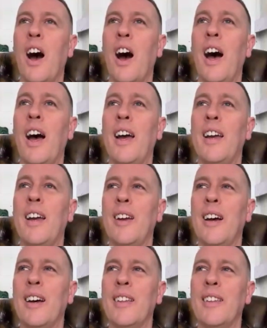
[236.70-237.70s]
I
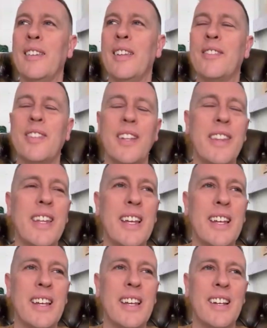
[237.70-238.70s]
There's
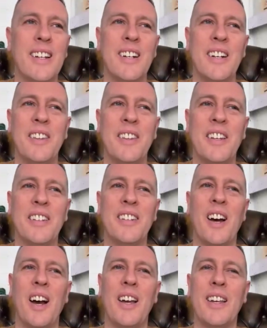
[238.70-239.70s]
something that
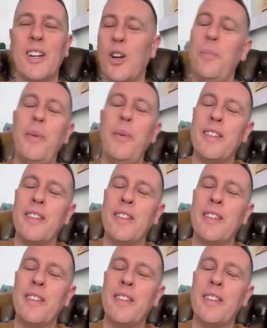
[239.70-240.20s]
it could